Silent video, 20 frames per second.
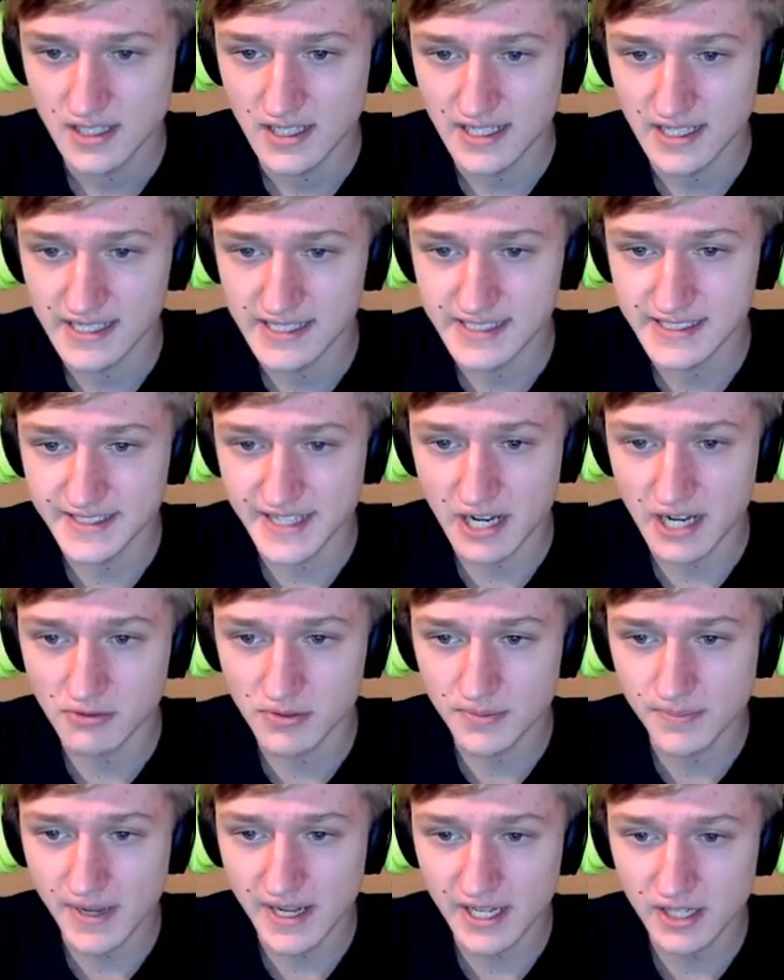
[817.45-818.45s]
And now we're
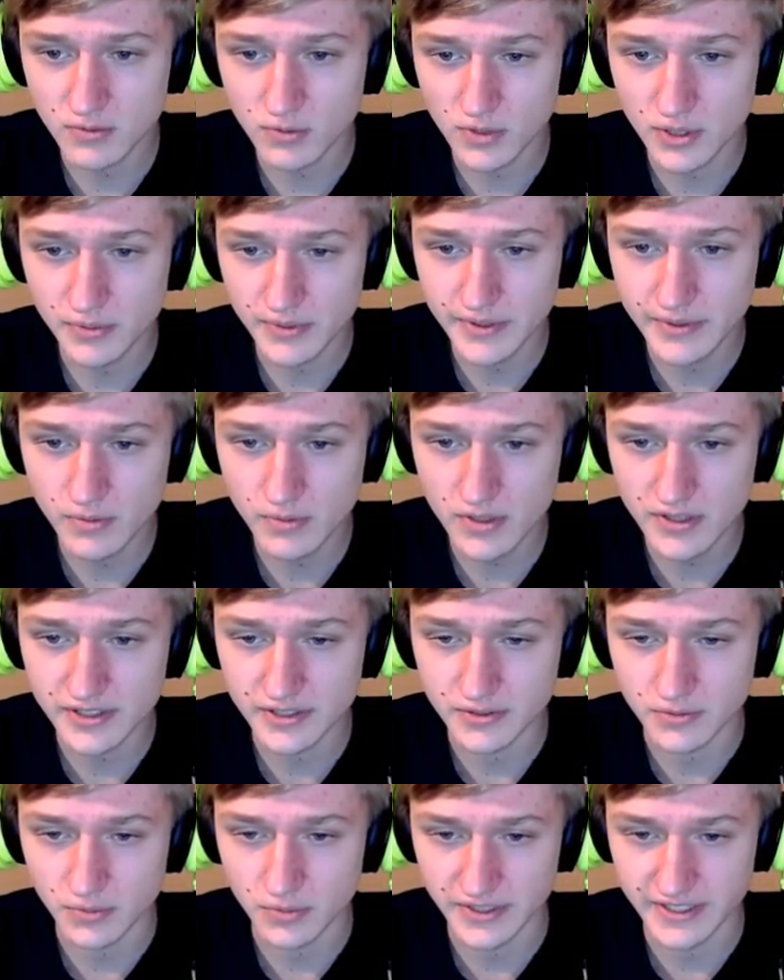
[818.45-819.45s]
back where we
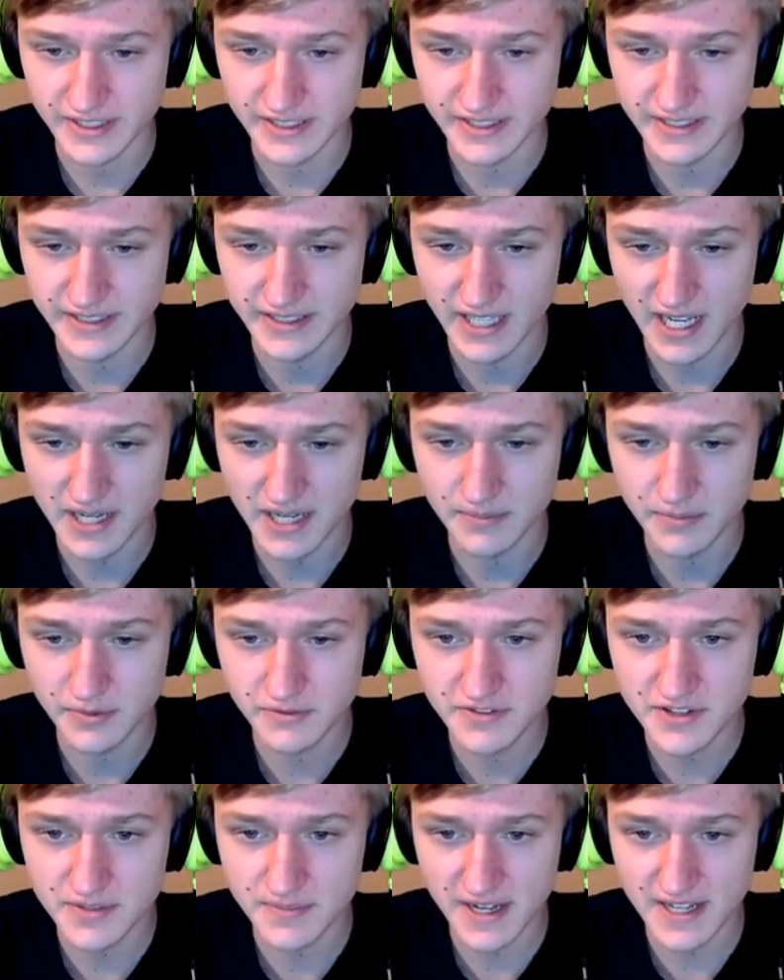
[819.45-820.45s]
were. I
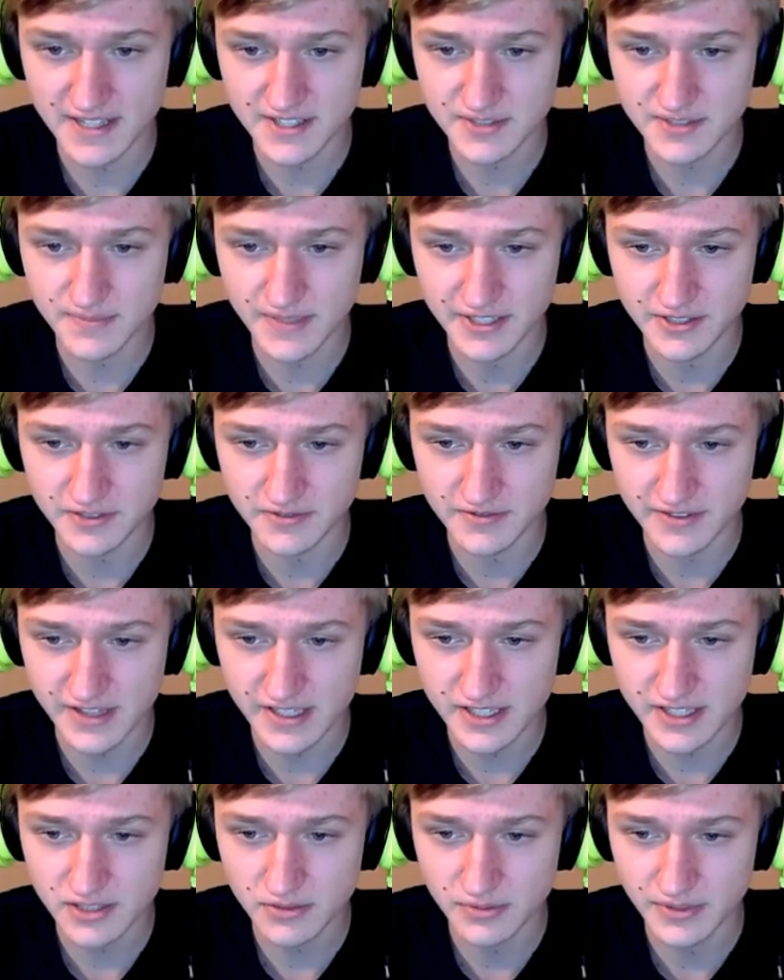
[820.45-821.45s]
moved the masked man over
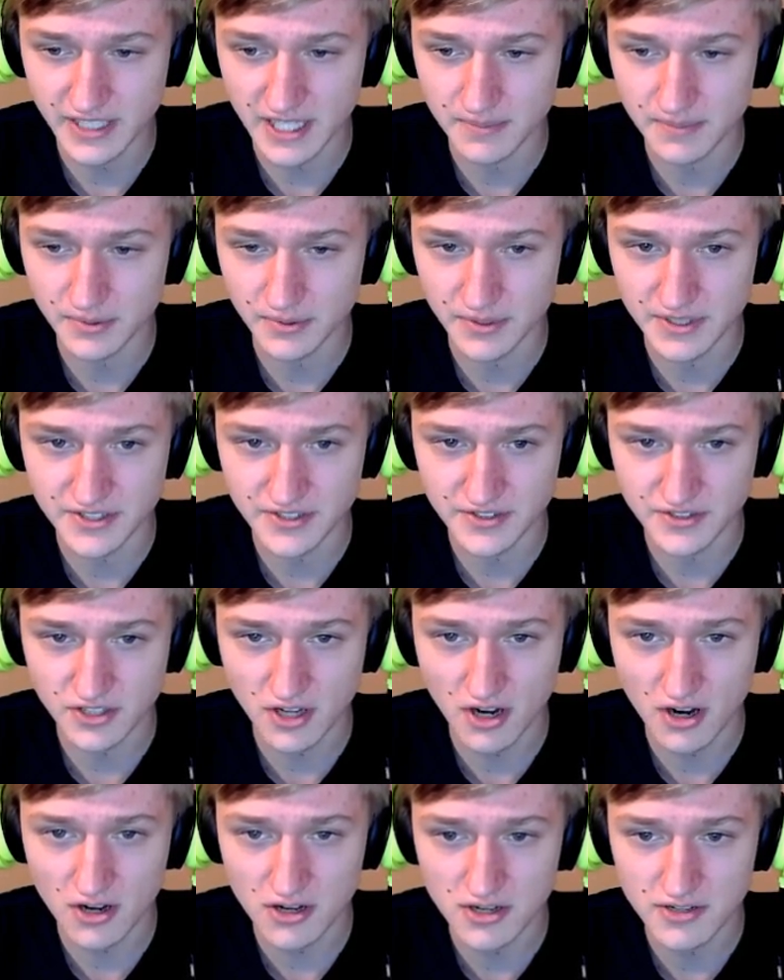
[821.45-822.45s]
there. We got Bariza's
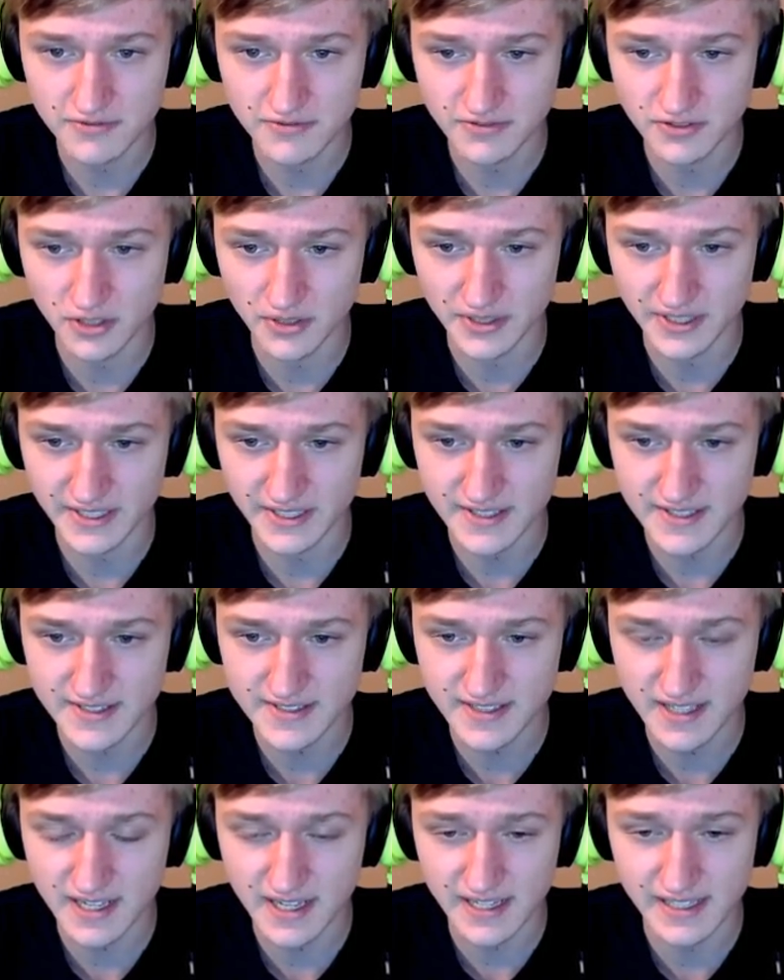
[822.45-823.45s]
car floating in the
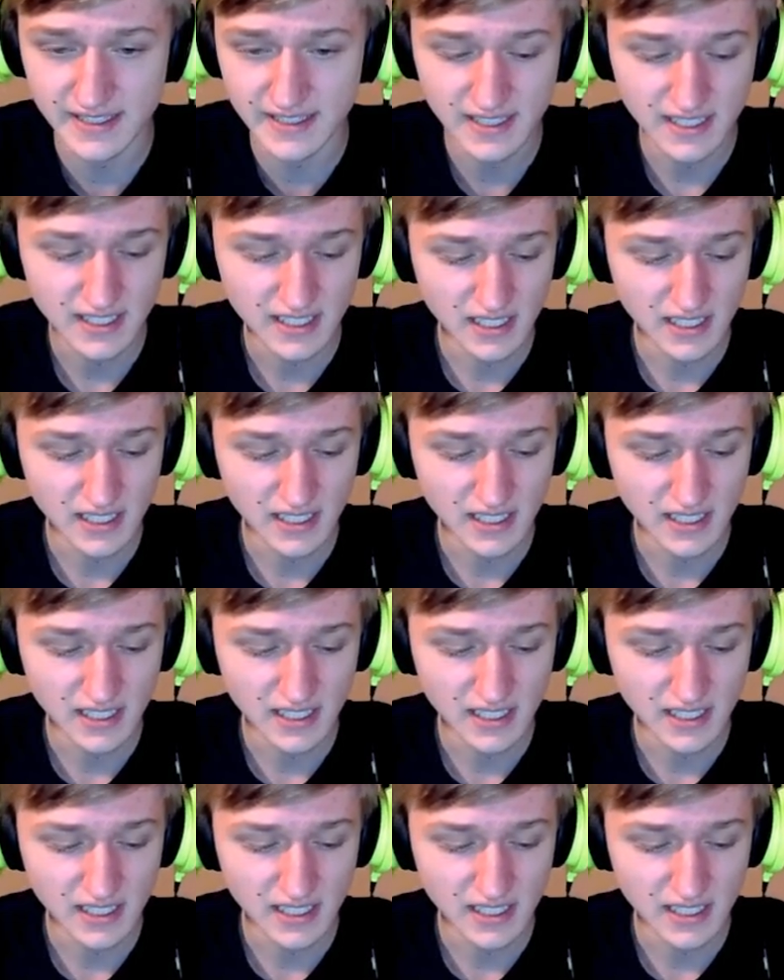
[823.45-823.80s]
sky.